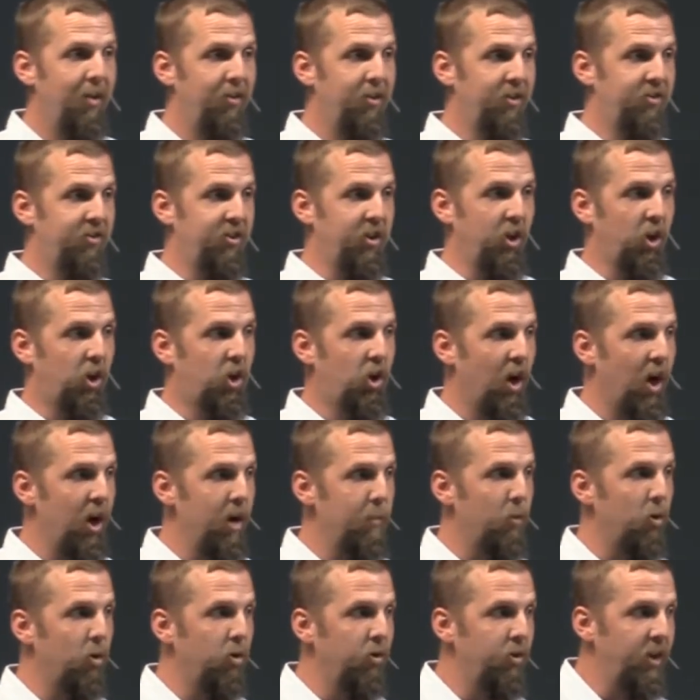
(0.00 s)
this
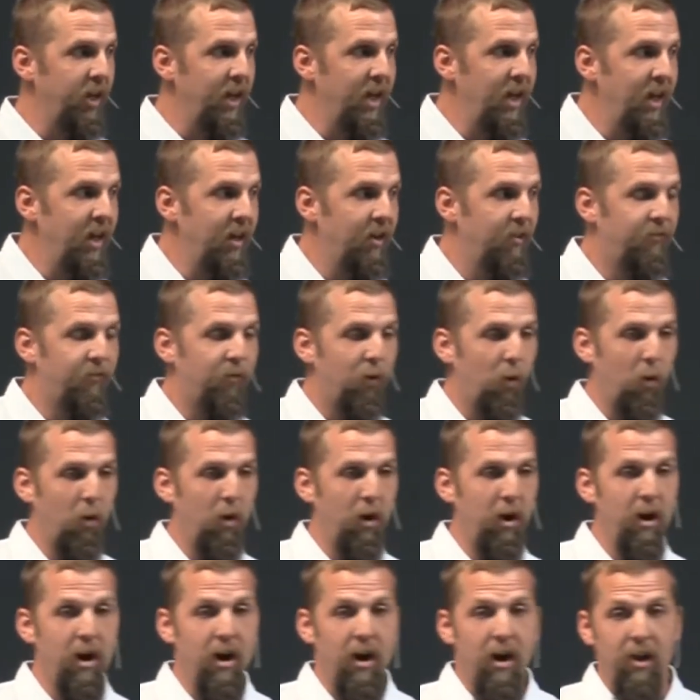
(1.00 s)
incredible need
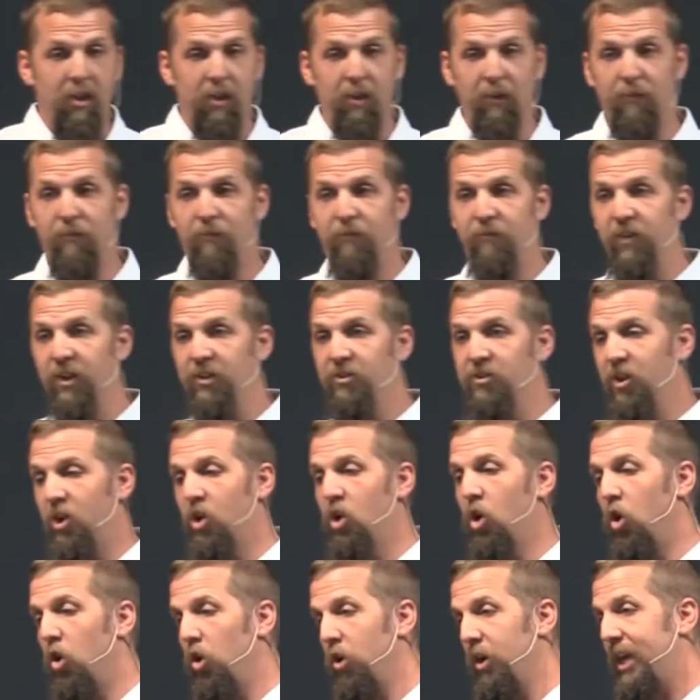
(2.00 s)
for the
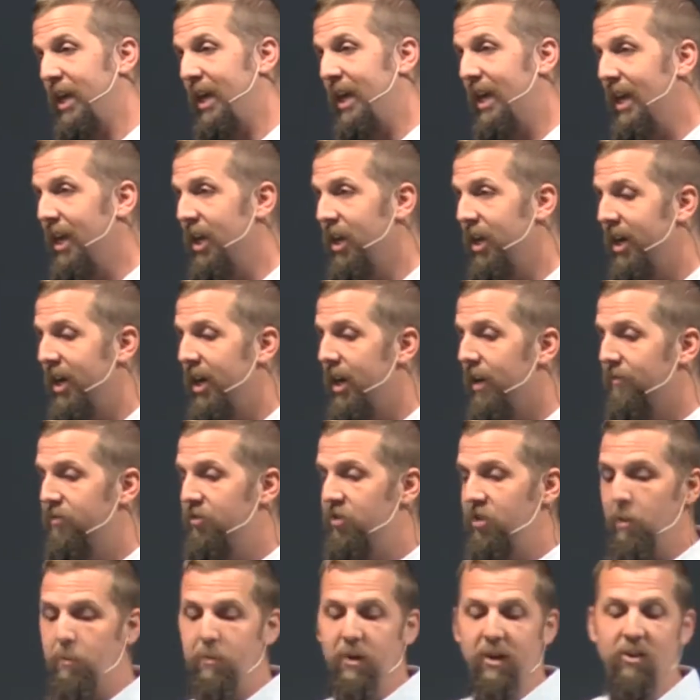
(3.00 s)
physical healing of
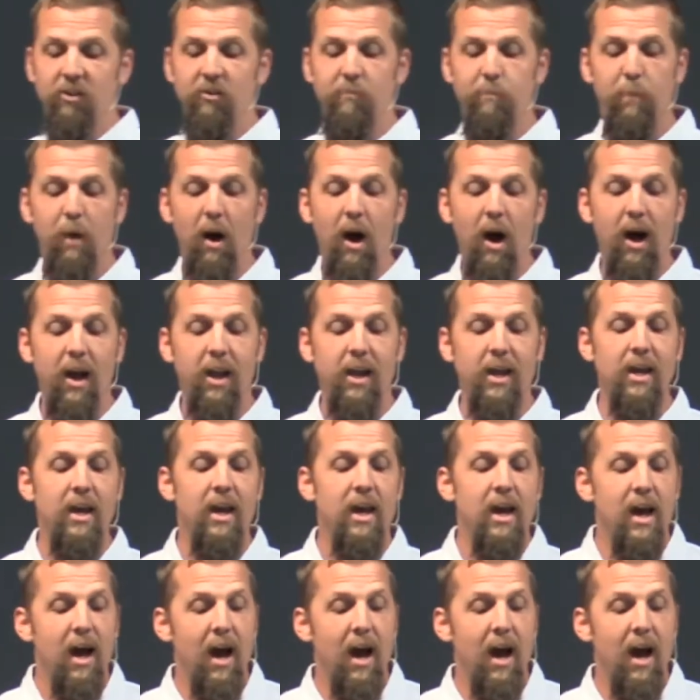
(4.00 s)
somebody's body.